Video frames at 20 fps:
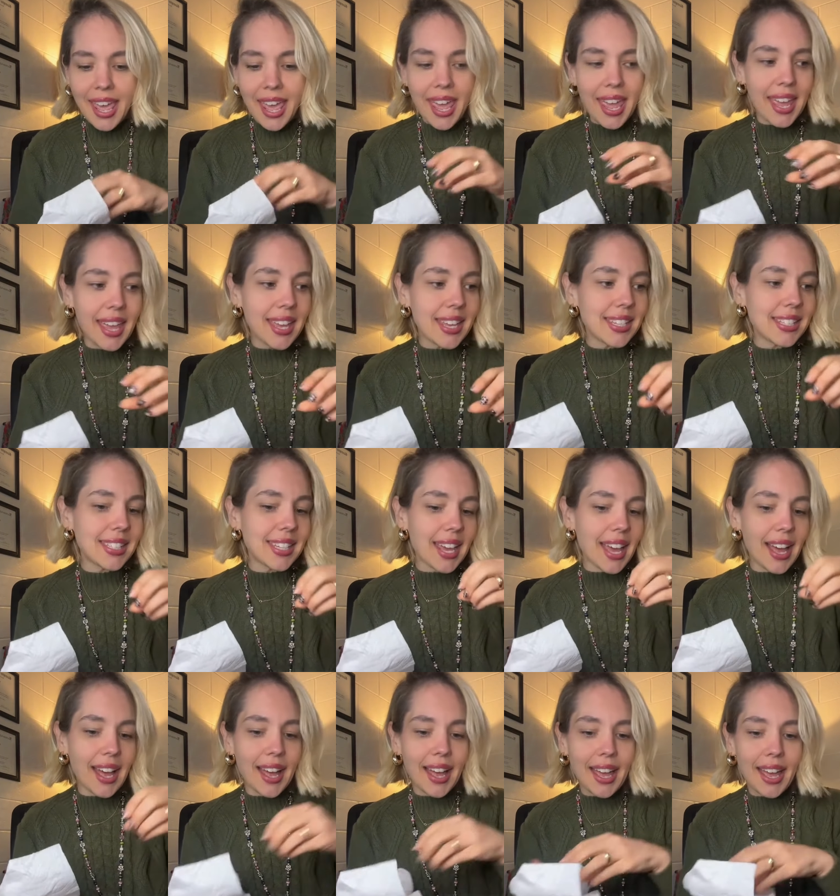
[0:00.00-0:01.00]
and
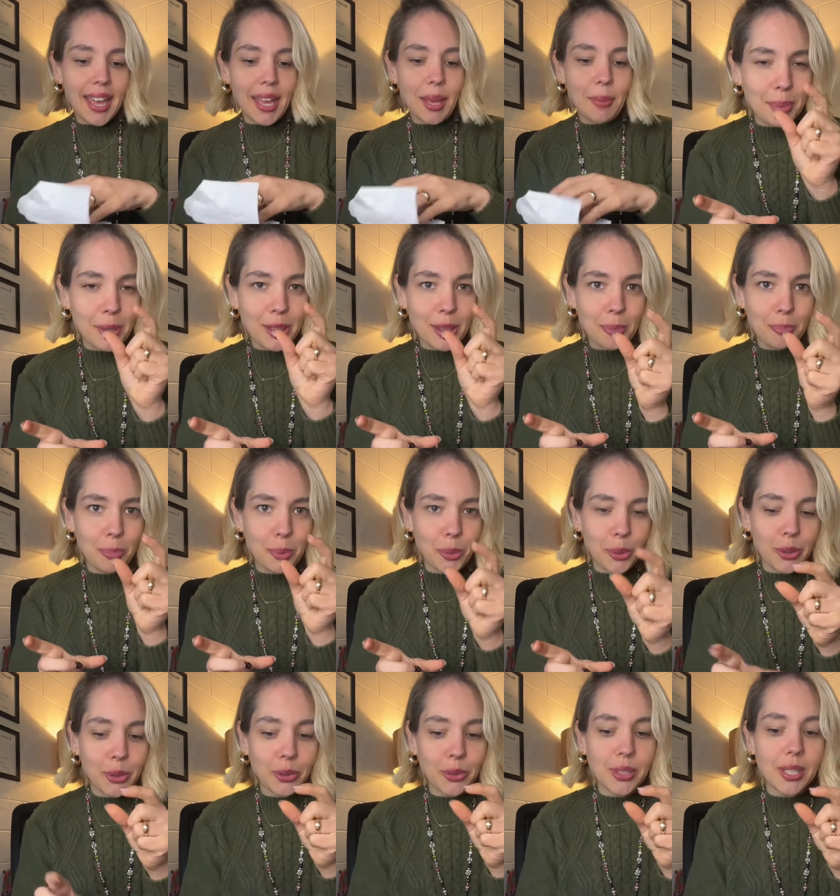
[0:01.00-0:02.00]
I put the
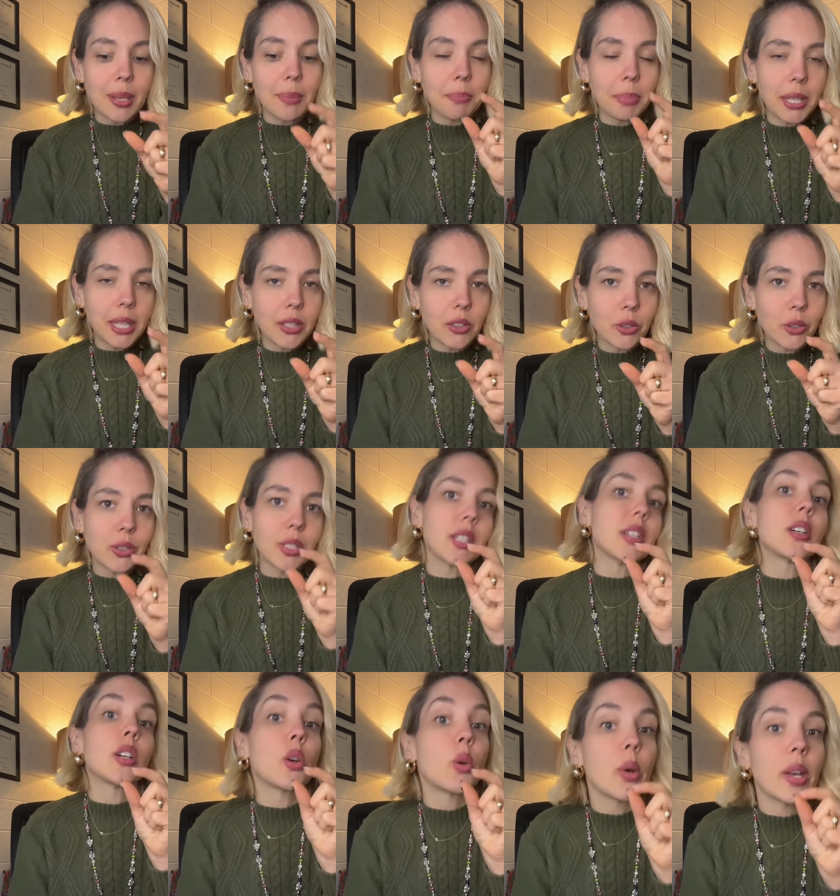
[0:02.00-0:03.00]
peeled
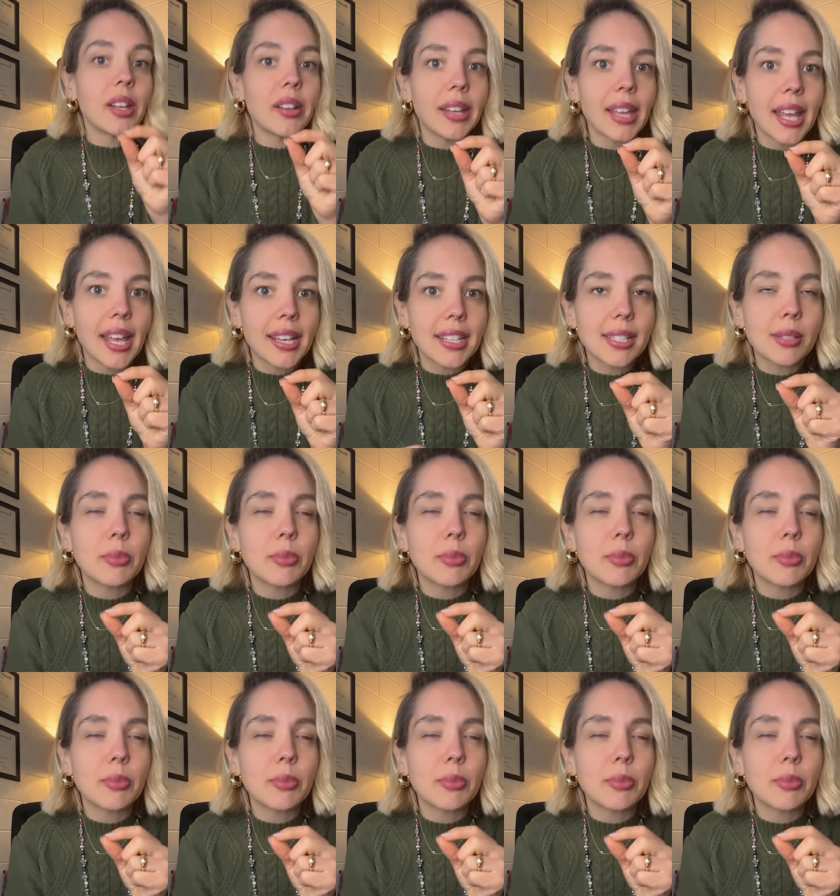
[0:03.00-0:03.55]
quail eggs,